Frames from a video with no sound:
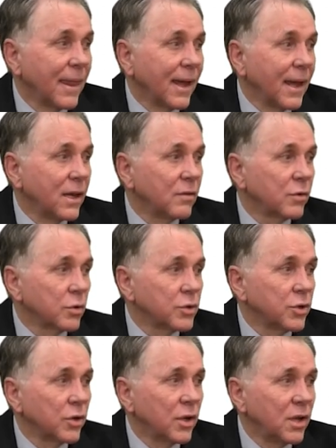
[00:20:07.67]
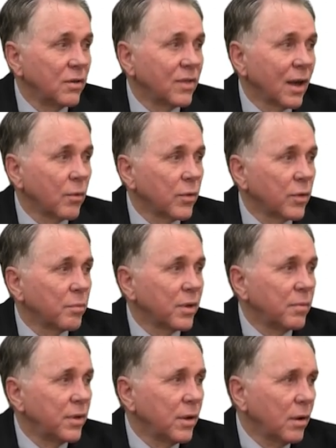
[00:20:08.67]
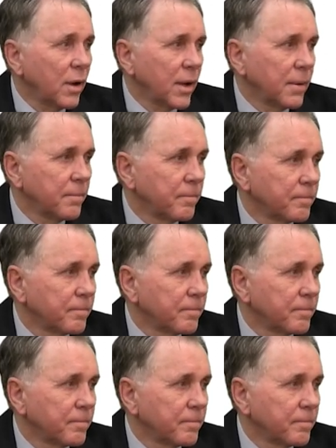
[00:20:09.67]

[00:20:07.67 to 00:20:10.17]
And of course, you can give that with the PPI.